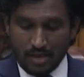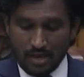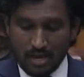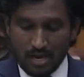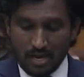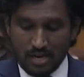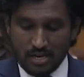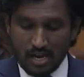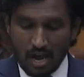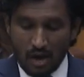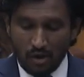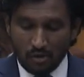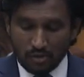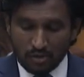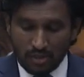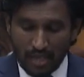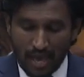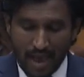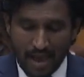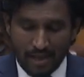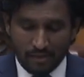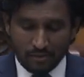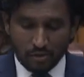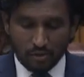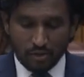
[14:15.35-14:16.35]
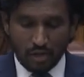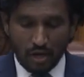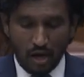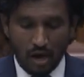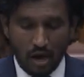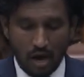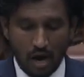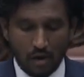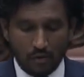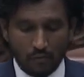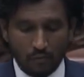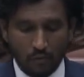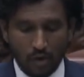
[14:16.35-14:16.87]
Now, thanks to the
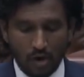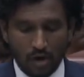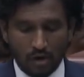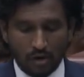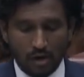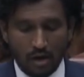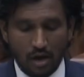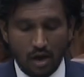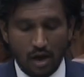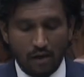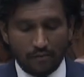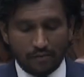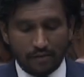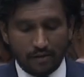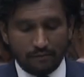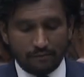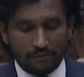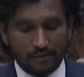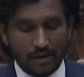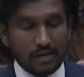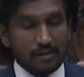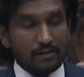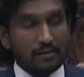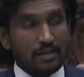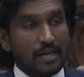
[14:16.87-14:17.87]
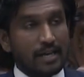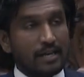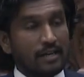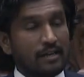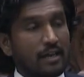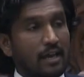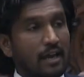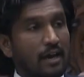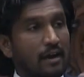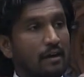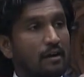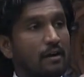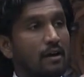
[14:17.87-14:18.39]
hard work of the frontline
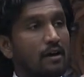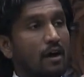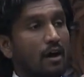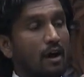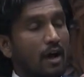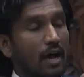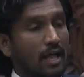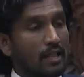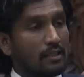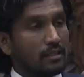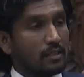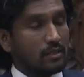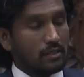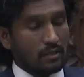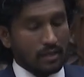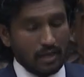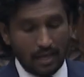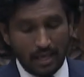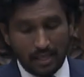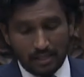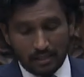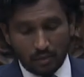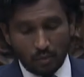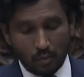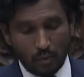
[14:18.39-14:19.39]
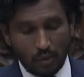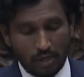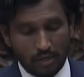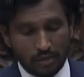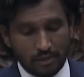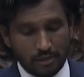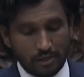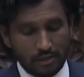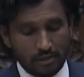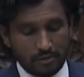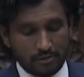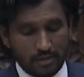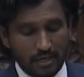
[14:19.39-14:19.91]
care, health
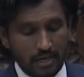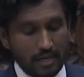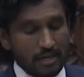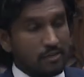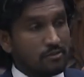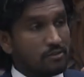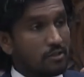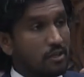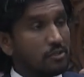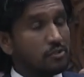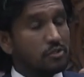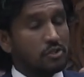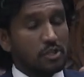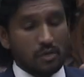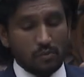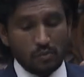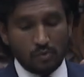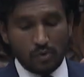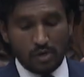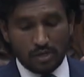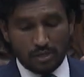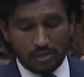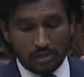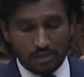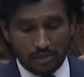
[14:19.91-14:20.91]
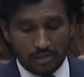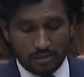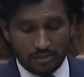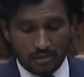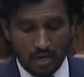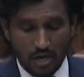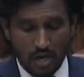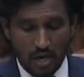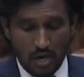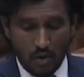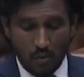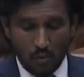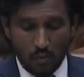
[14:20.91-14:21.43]
workers and essential workers,
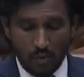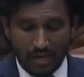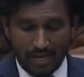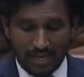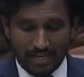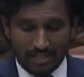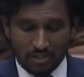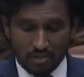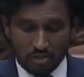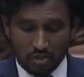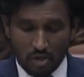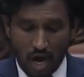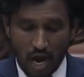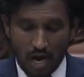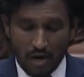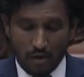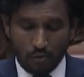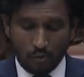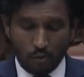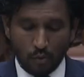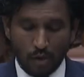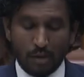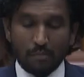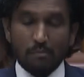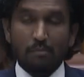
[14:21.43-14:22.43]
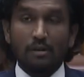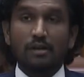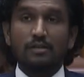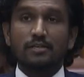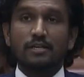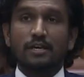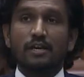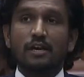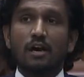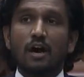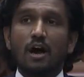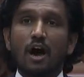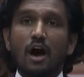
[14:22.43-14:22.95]
we can start
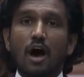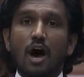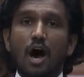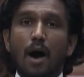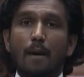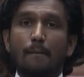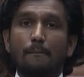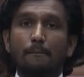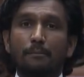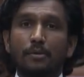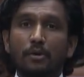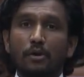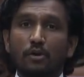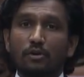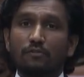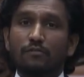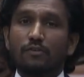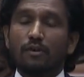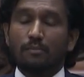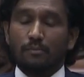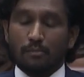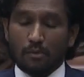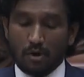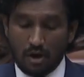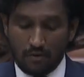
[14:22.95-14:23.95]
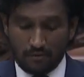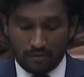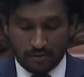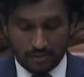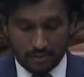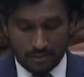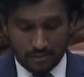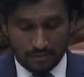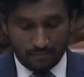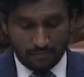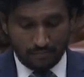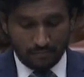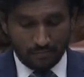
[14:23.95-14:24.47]
rebuilding our beautiful
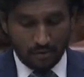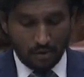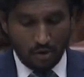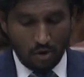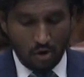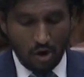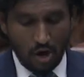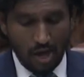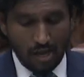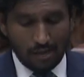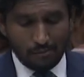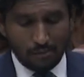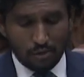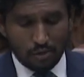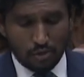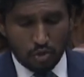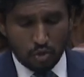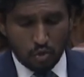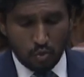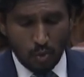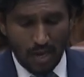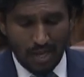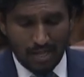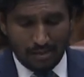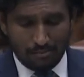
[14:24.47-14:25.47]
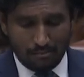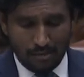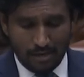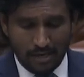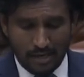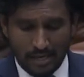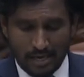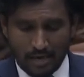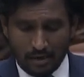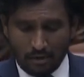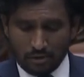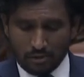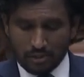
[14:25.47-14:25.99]
province. Almost 12
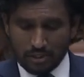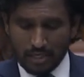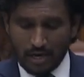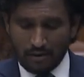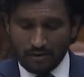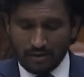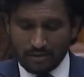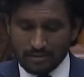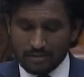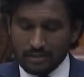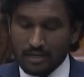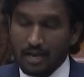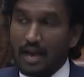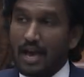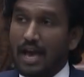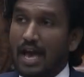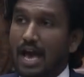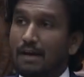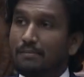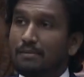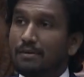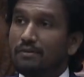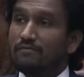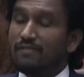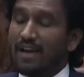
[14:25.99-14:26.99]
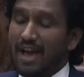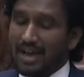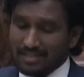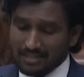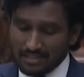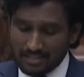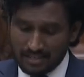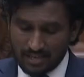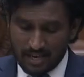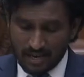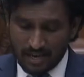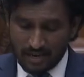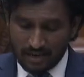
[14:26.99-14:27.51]
million Ontarians have been
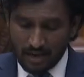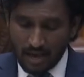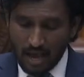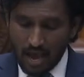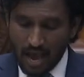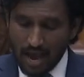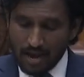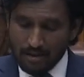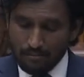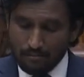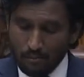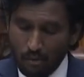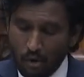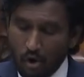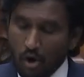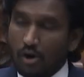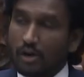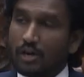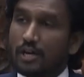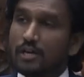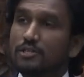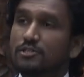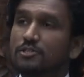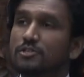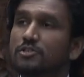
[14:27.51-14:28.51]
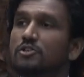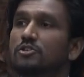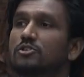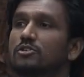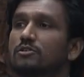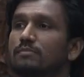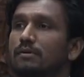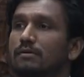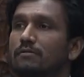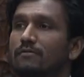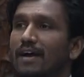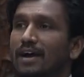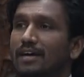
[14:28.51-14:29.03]
vaccinated, and more continue to
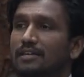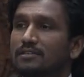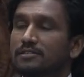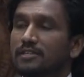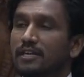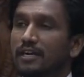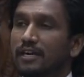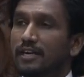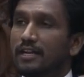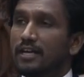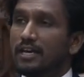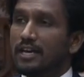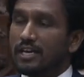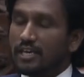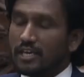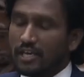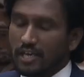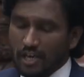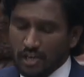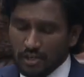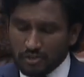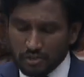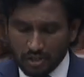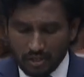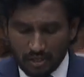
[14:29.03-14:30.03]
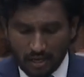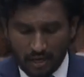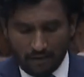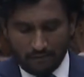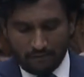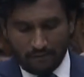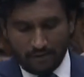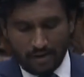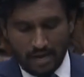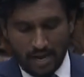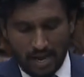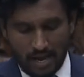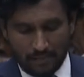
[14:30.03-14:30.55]
be vaccinated each and
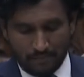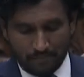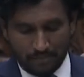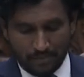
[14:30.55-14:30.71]
every day.